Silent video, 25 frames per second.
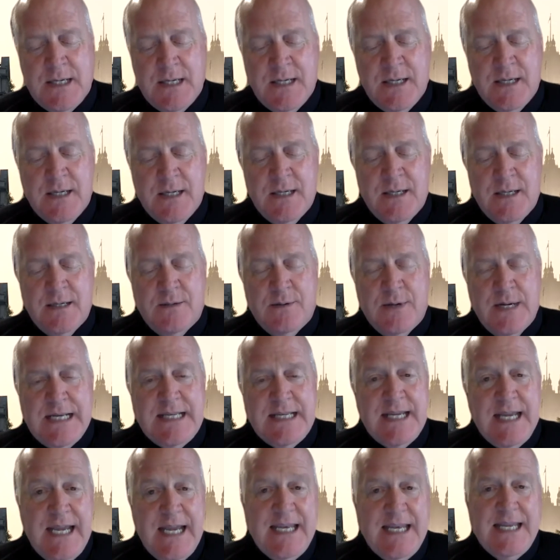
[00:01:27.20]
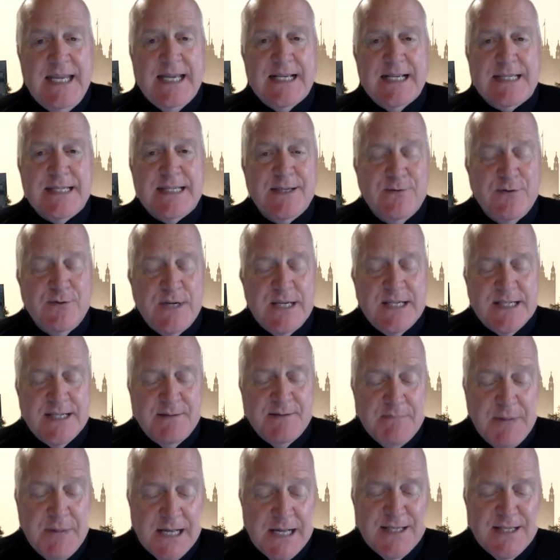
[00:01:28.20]
quite tedious in recent
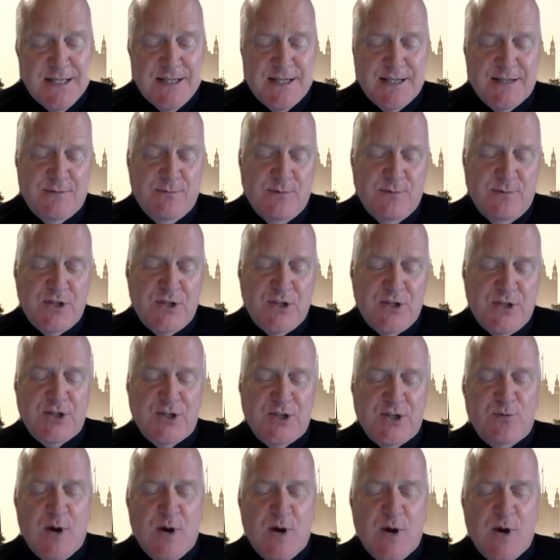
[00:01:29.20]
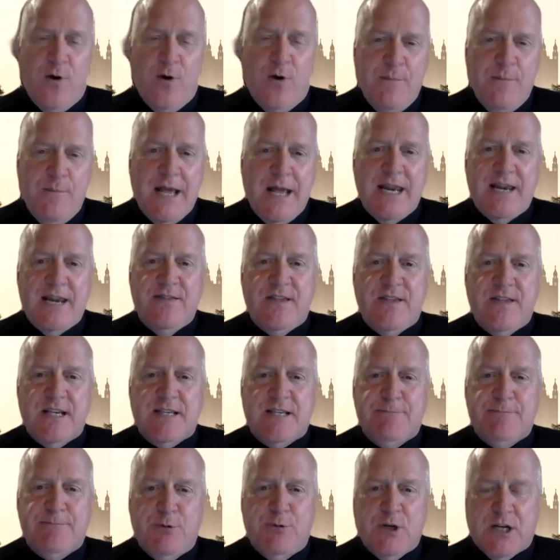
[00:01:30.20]
months, which is why we've
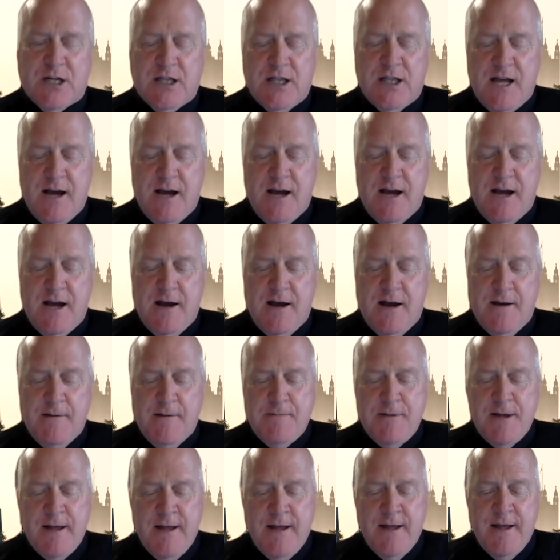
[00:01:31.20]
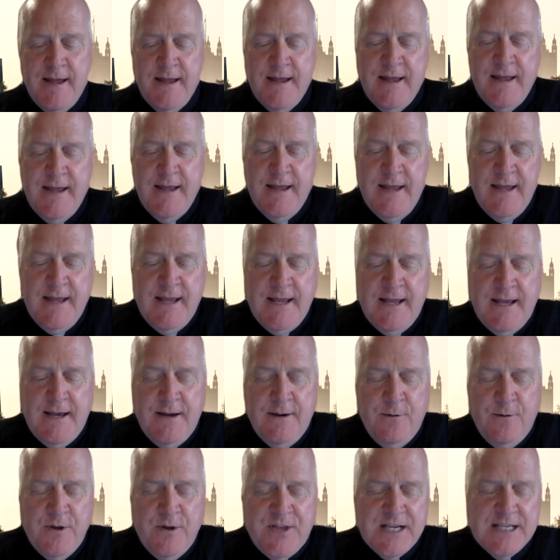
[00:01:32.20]
formatted this book club with
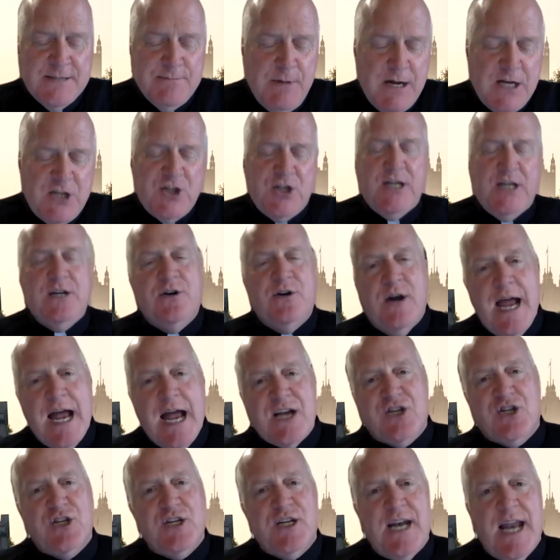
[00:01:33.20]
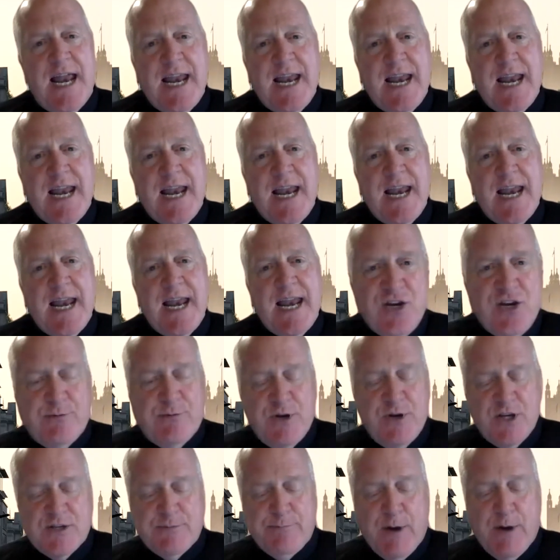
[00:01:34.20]
as much interaction and engagement
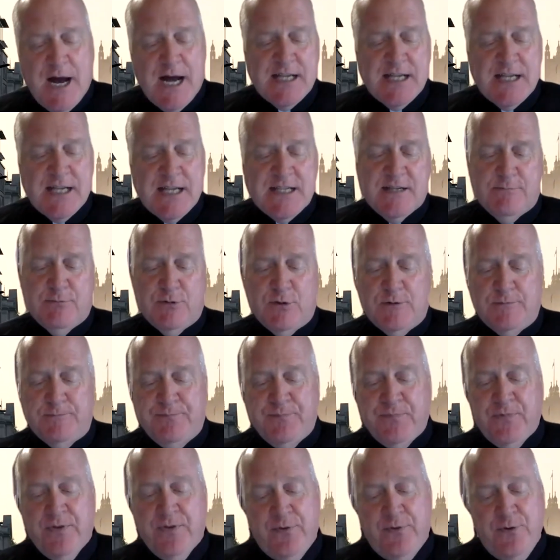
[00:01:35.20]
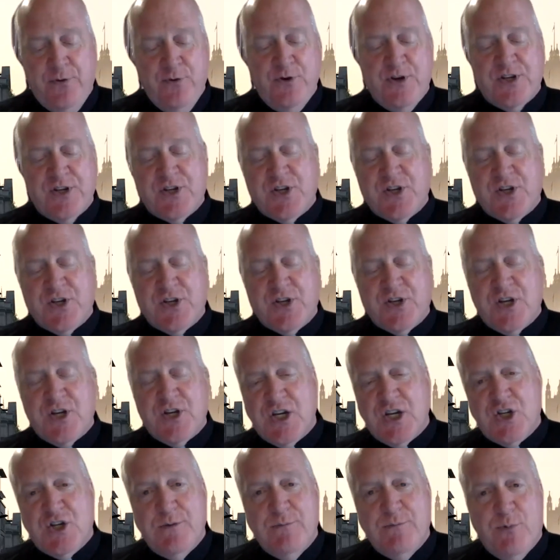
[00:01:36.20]
as possible through discussion
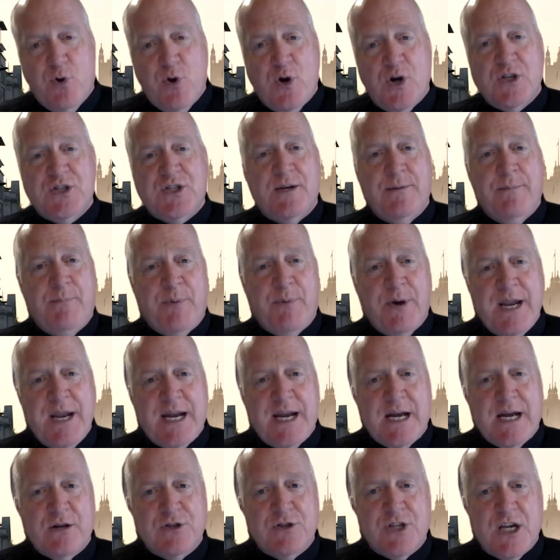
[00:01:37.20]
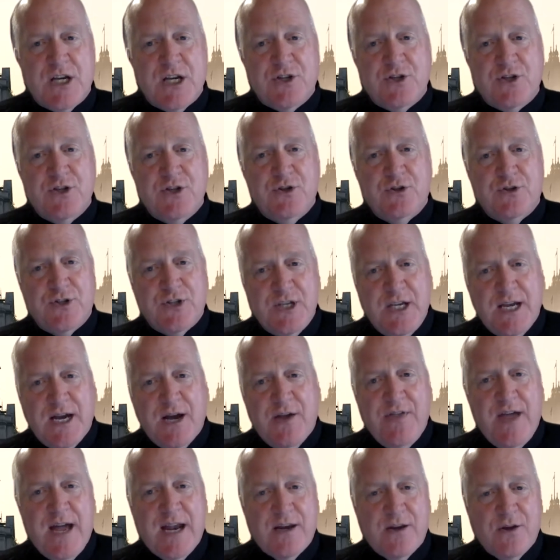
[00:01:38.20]
boards and breakout sessions. You'll see how
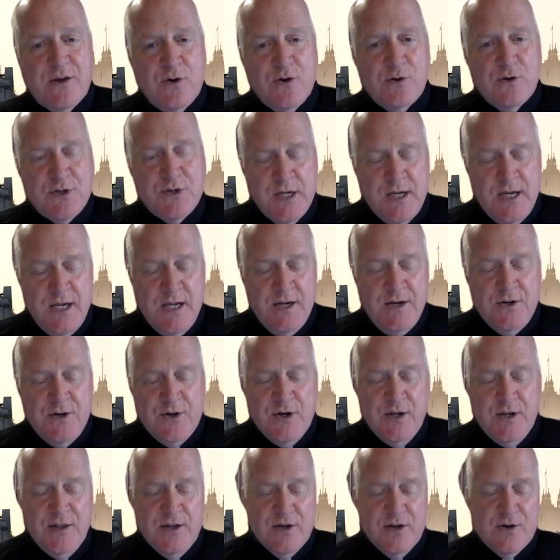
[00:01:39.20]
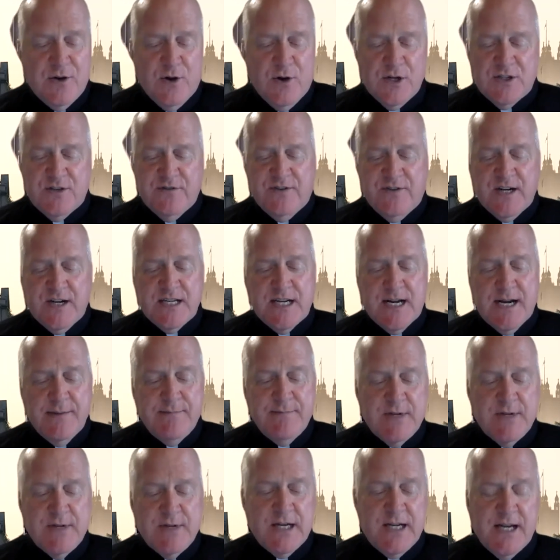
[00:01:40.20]
that goes during the course of our time
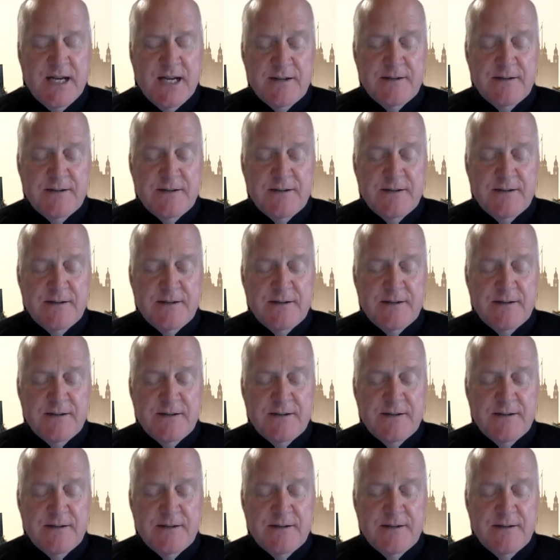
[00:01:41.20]
together.